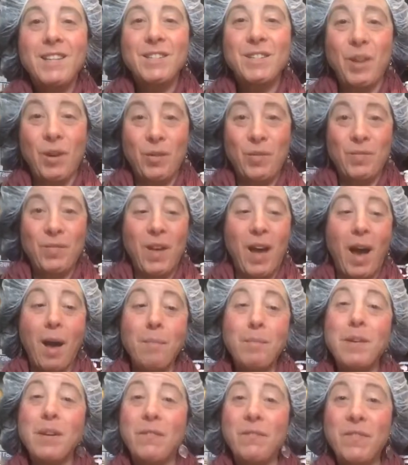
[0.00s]
So
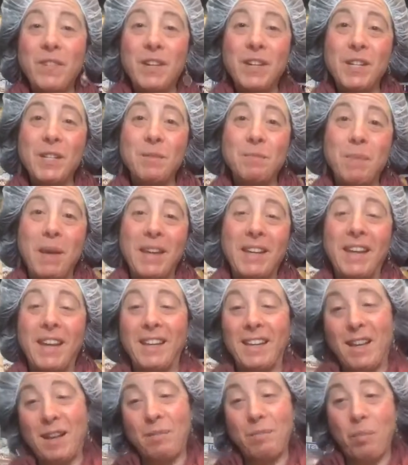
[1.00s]
I'm going to finish
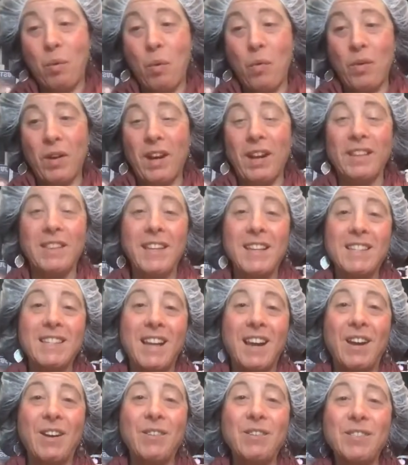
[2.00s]
making and pouring
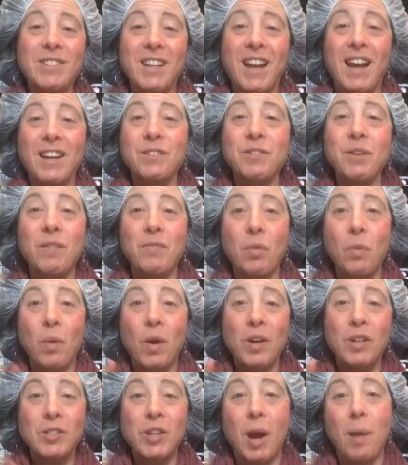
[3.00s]
these out. I do have a
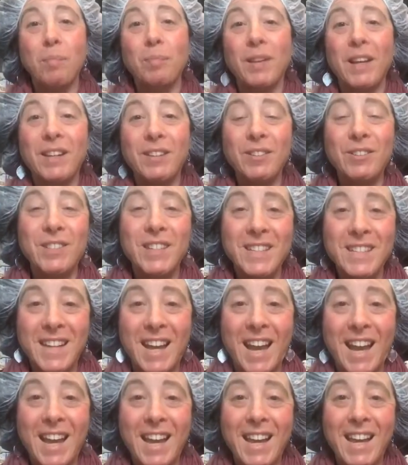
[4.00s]
workshop later
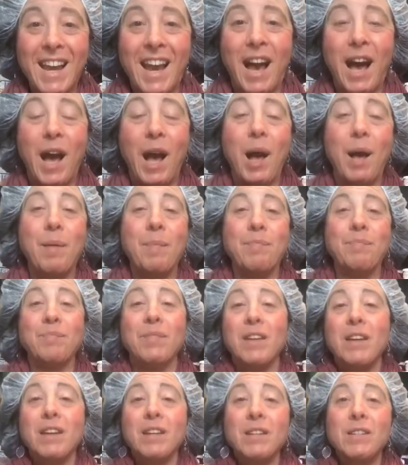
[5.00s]
today. And
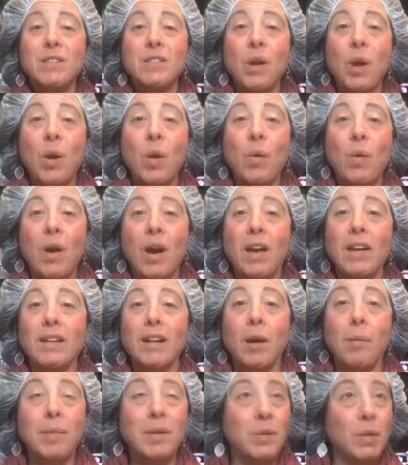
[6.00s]

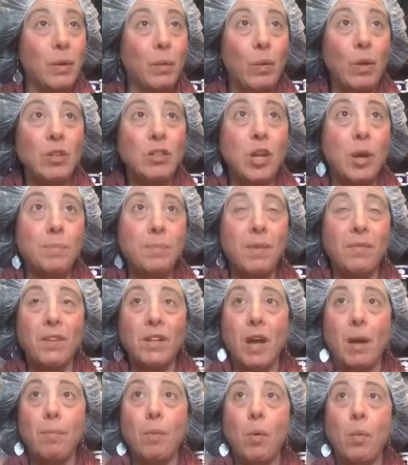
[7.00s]
I'll be doing workshops
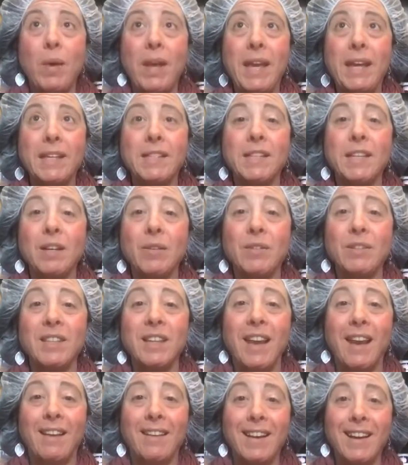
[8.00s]
every couple weeks here at
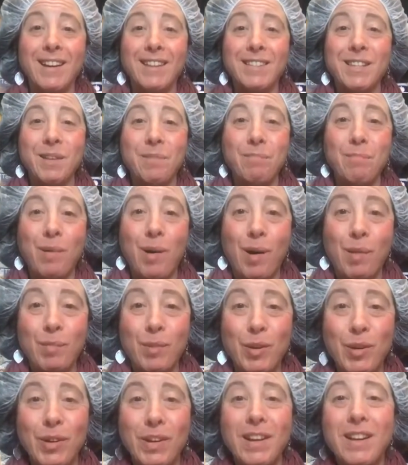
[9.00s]
the Annex in
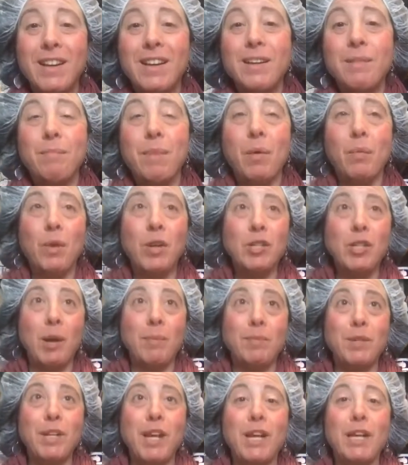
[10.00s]
Palmer. My
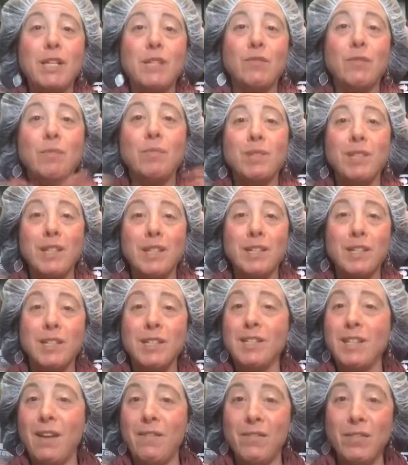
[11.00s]
workshop today is 6
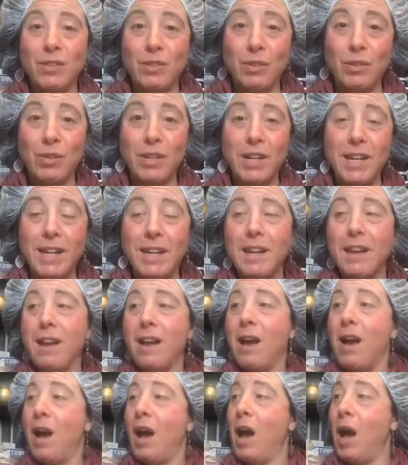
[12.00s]
to 7:30.
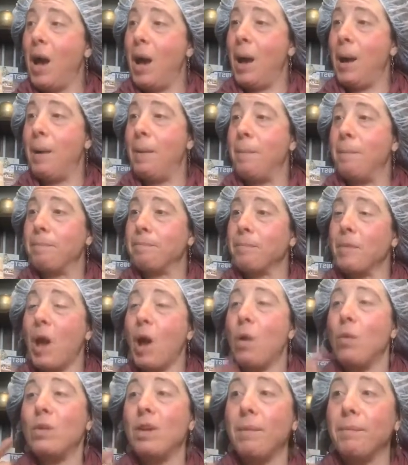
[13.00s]
And
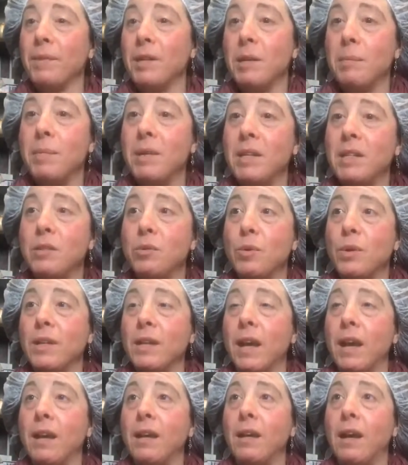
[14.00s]
I'm going to be
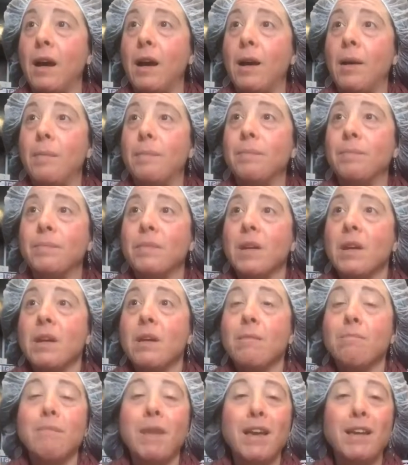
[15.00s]
doing a
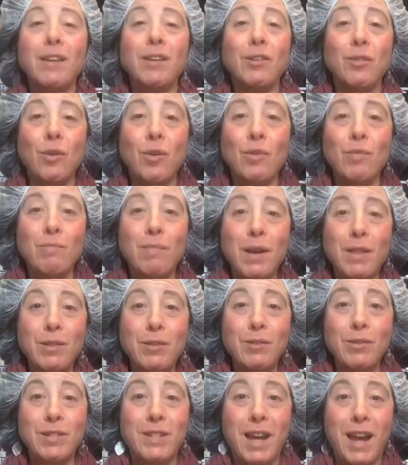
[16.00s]
make your own
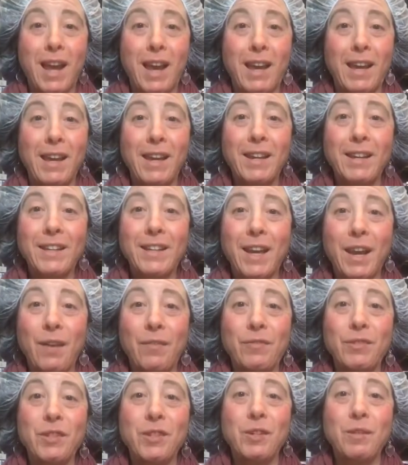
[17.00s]
Mother's Day
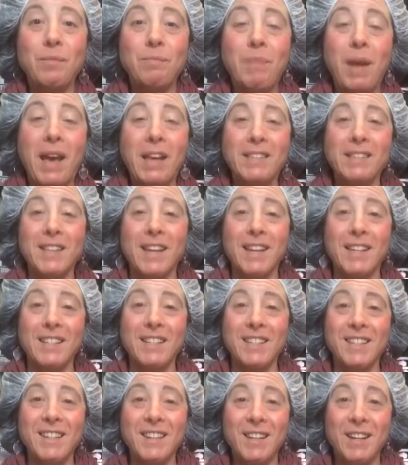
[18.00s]
gift
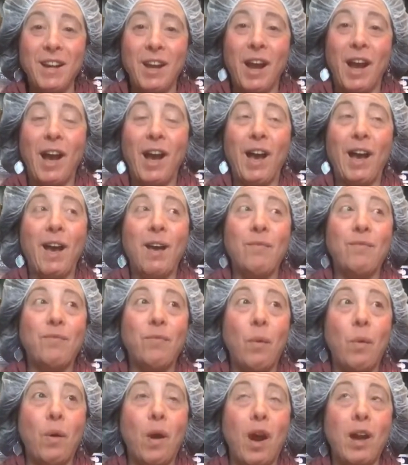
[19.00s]
basket
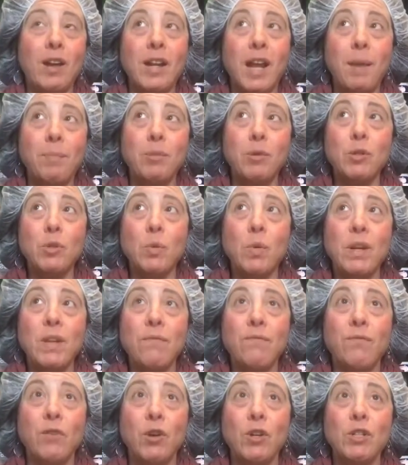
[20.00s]
on April
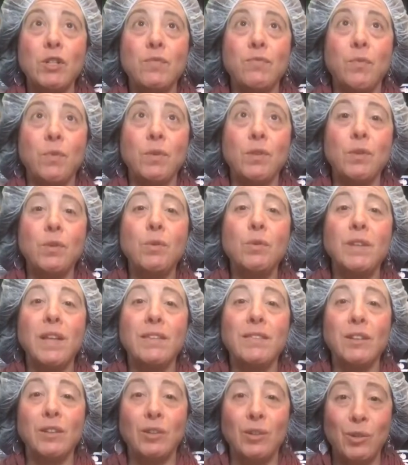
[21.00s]
21st for the Who
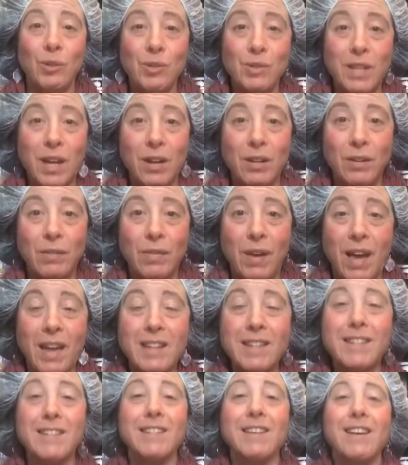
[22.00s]
Let the Girls Out
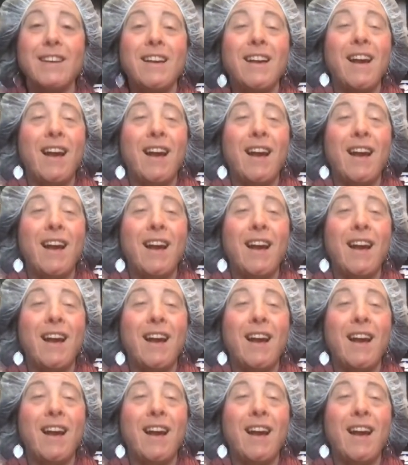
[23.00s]
event.